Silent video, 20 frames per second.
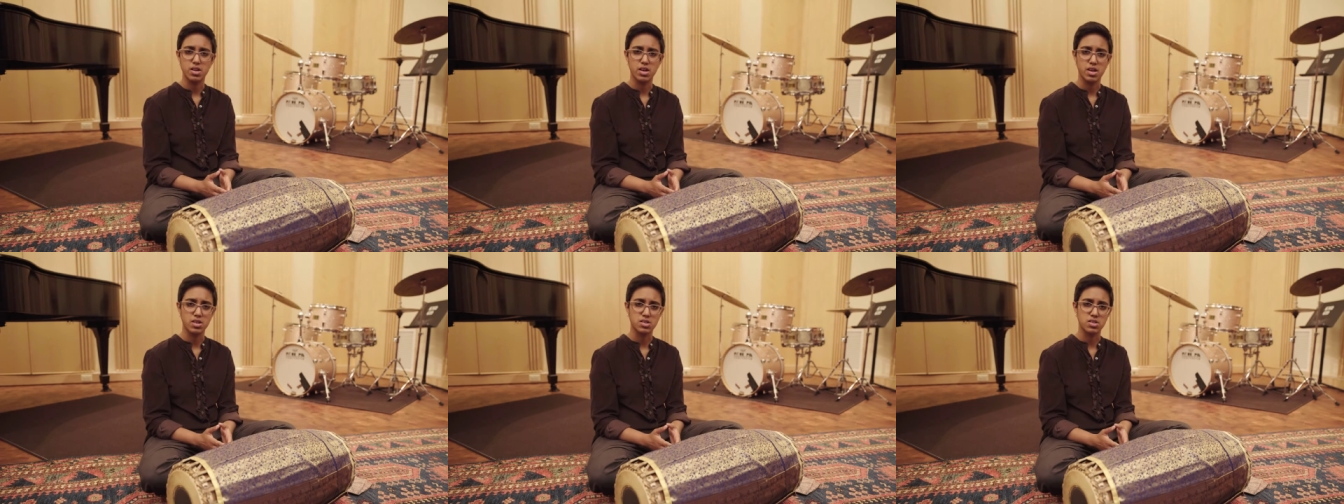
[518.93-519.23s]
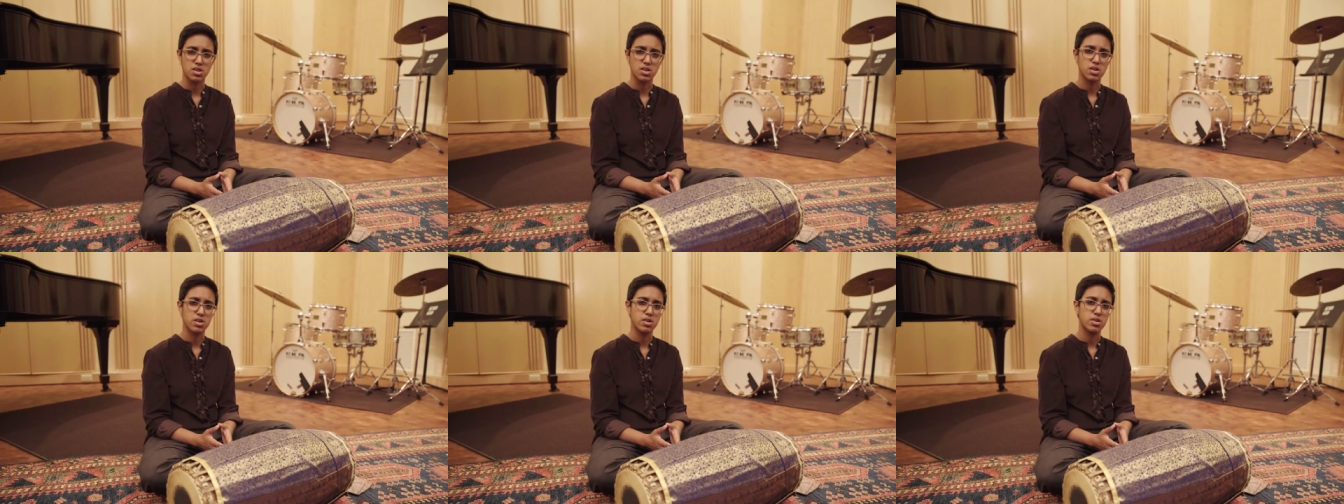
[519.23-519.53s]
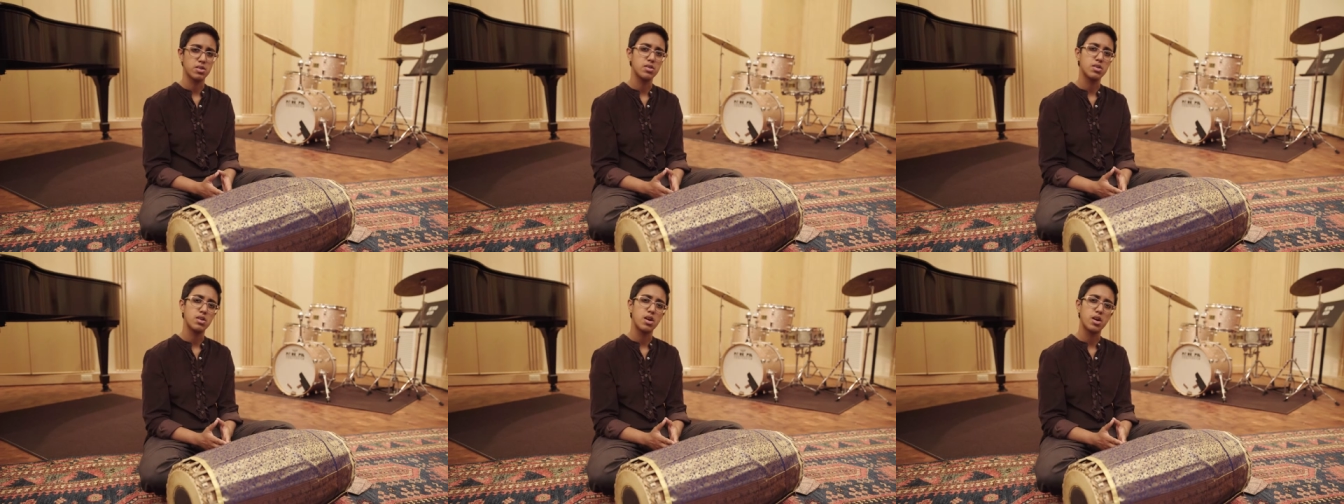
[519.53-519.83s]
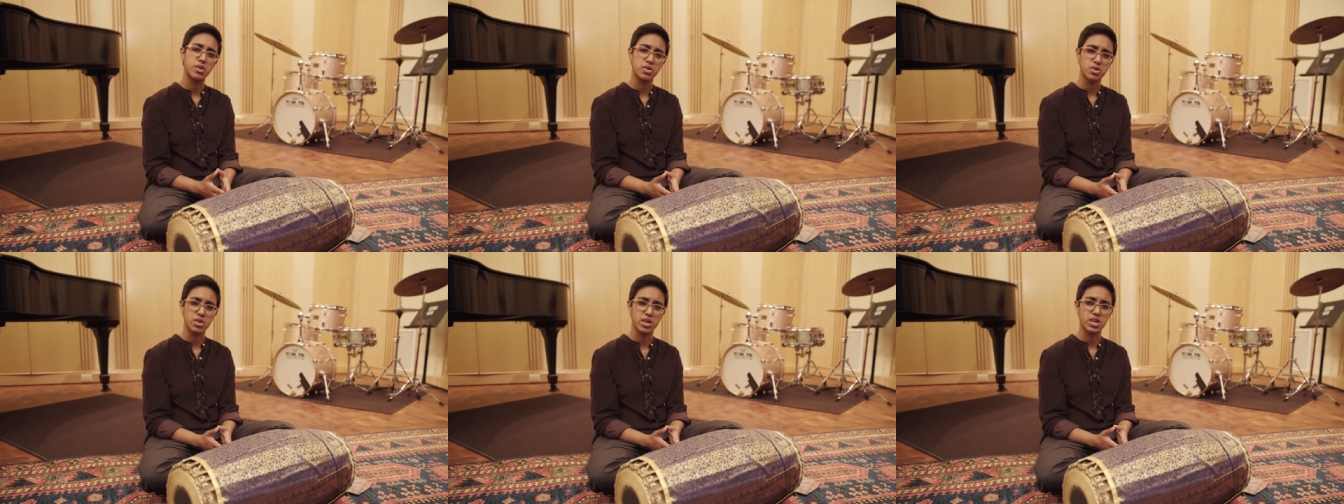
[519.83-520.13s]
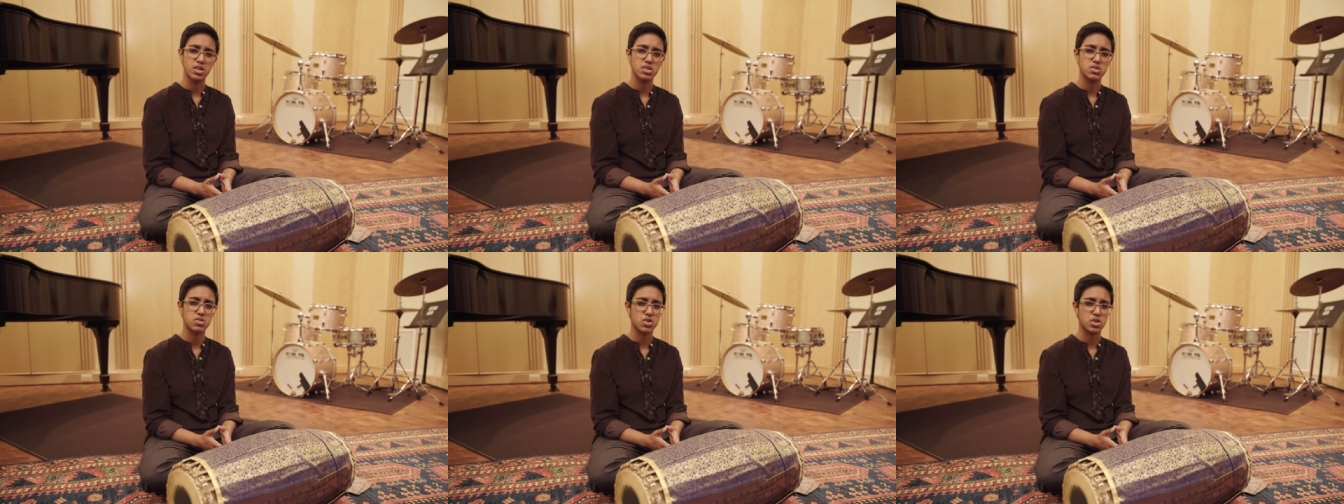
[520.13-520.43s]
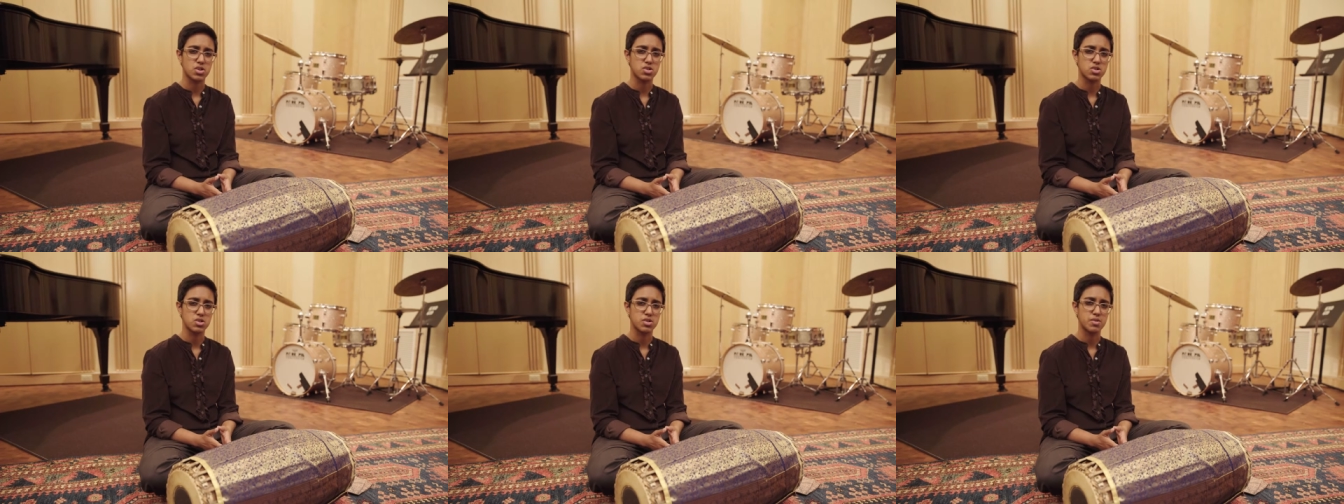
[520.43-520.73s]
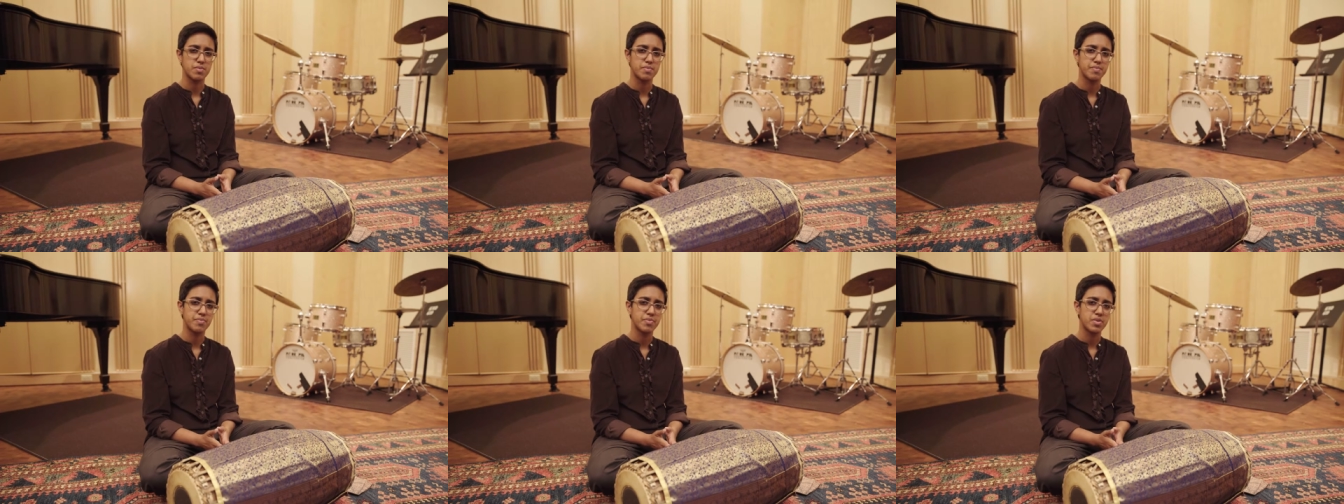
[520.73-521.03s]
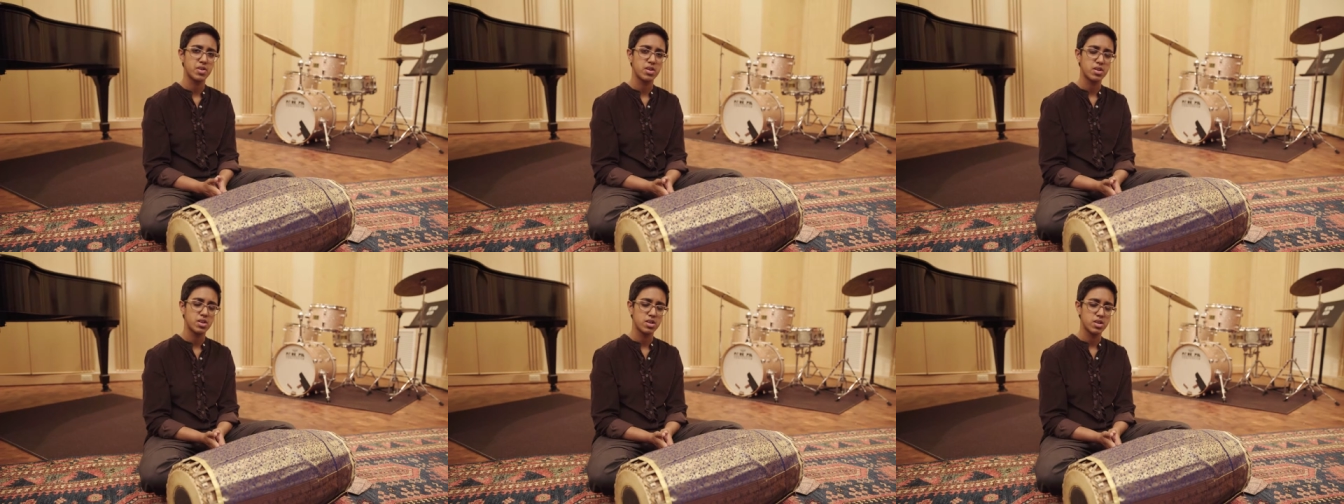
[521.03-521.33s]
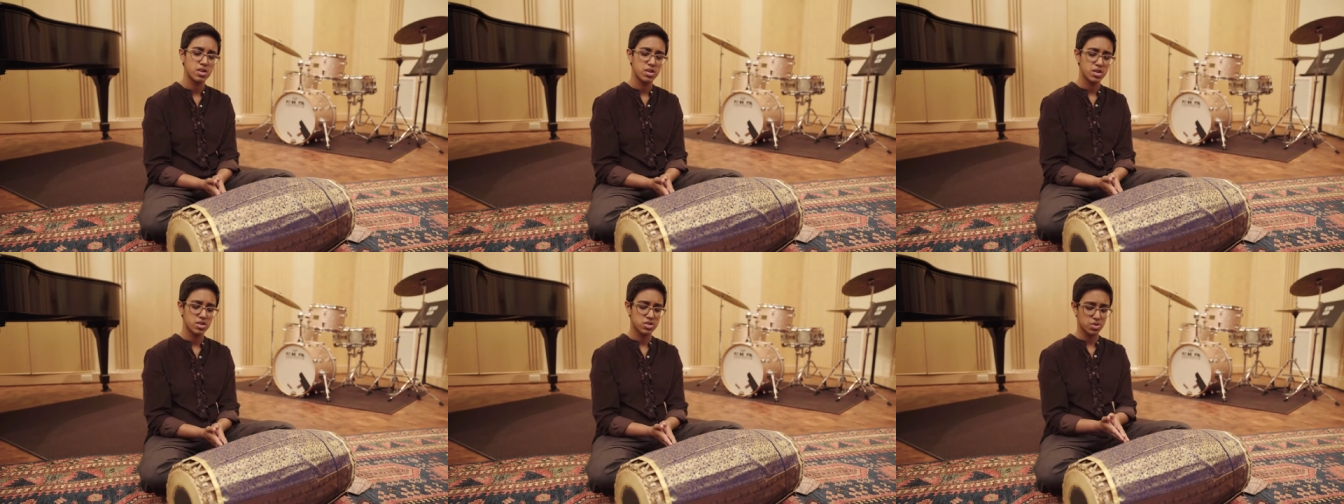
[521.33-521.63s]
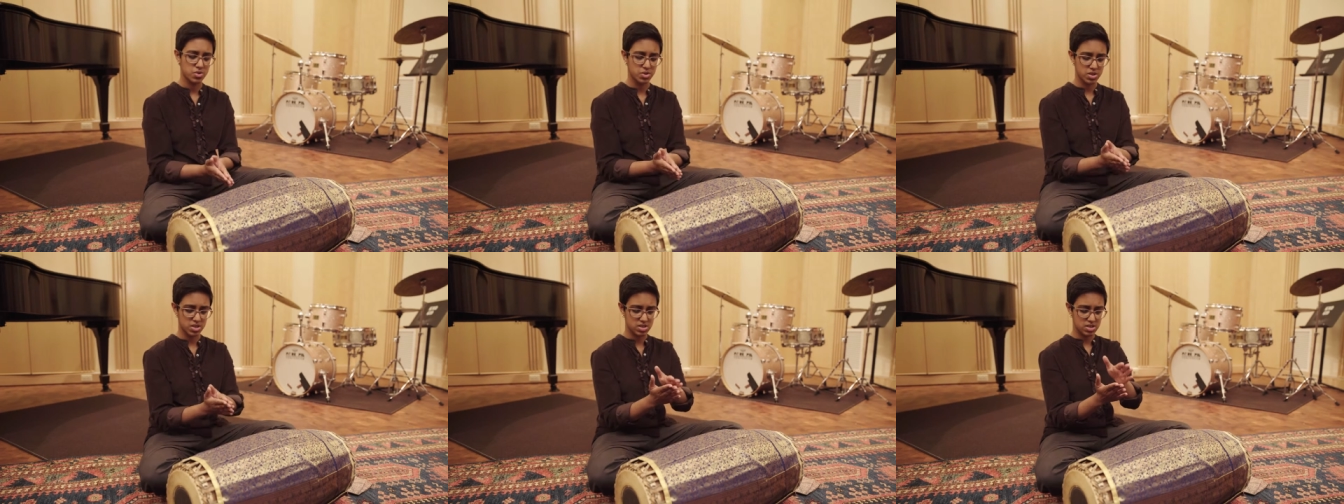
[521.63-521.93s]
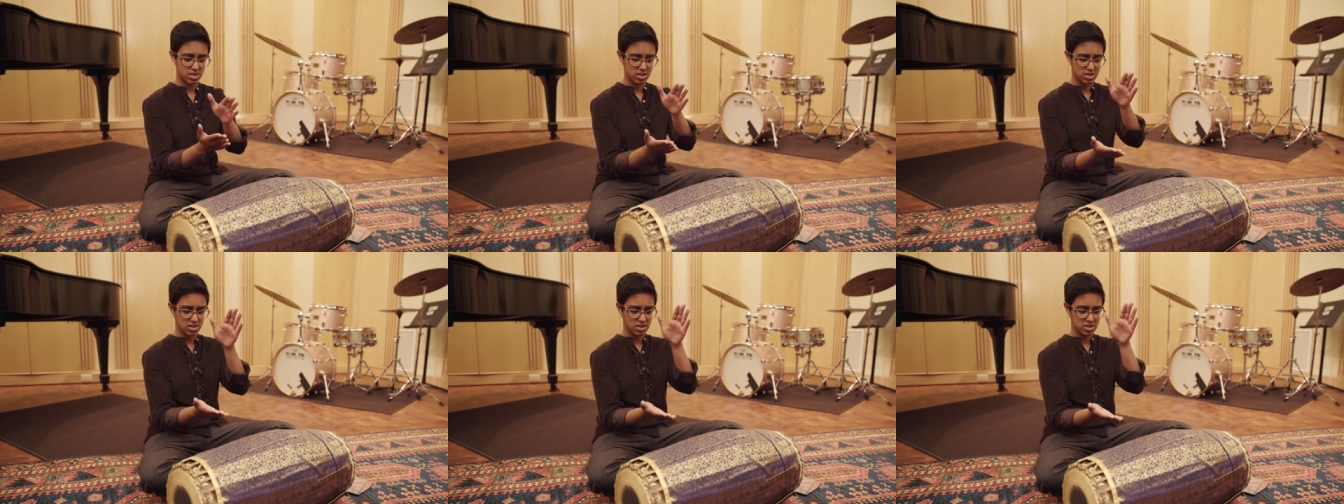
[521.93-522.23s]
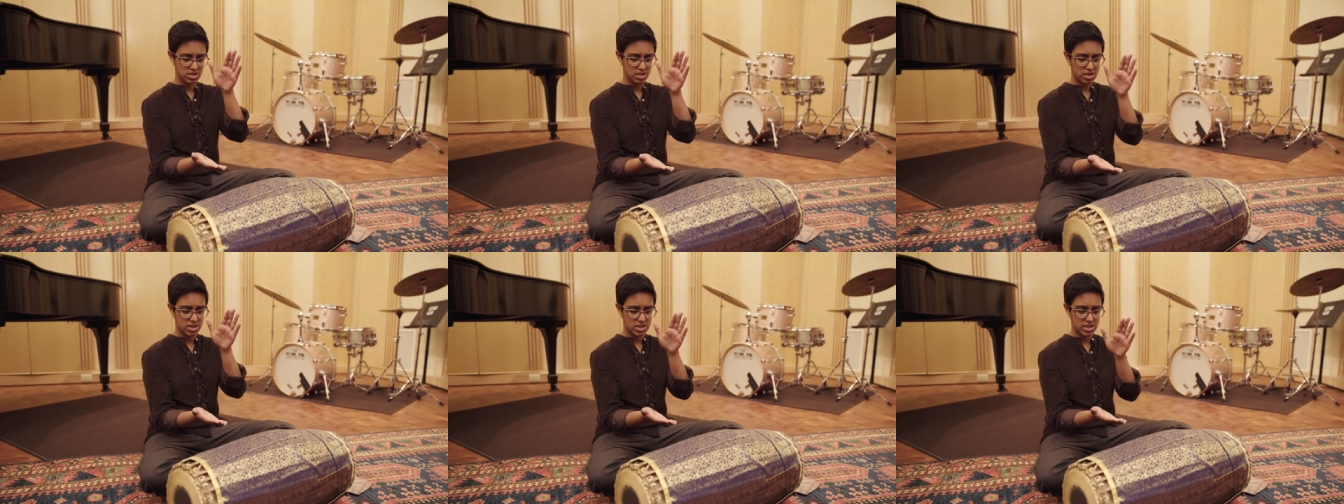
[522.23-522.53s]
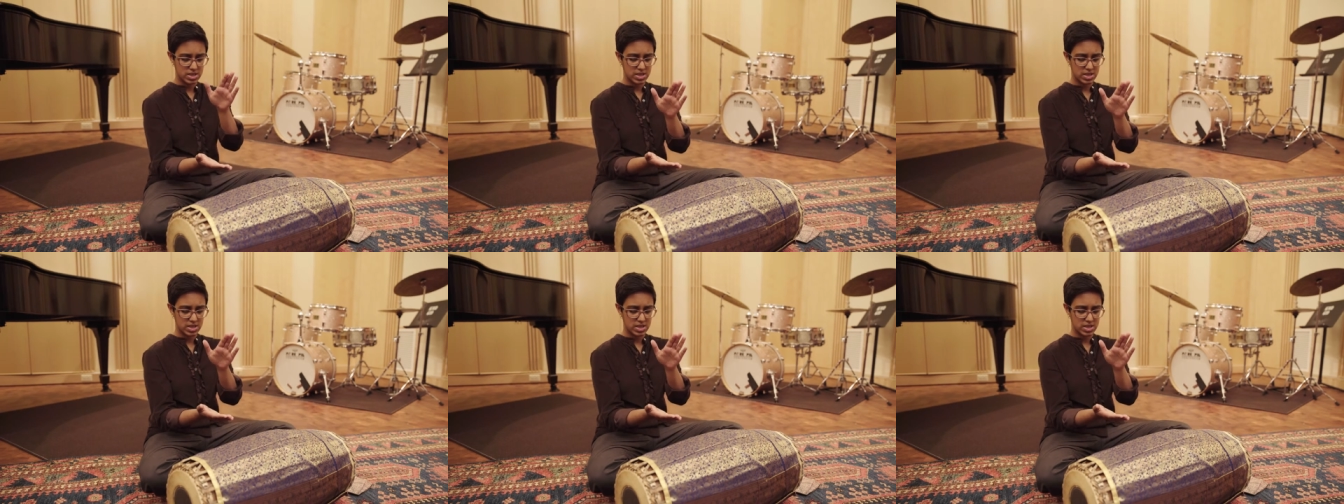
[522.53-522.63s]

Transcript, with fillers: as our underlying structure. So this is